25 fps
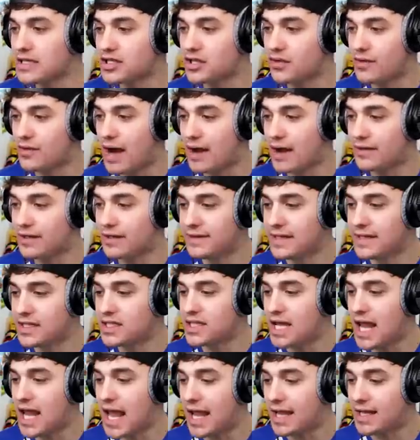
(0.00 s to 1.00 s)
surrounding
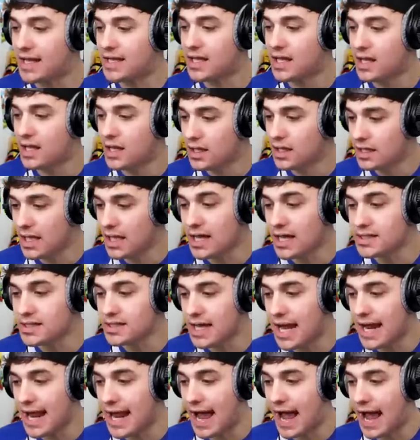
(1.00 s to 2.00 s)
this egg. Yes,
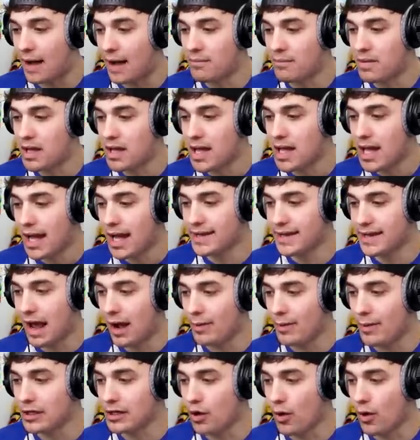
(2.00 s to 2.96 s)
I am. And now we're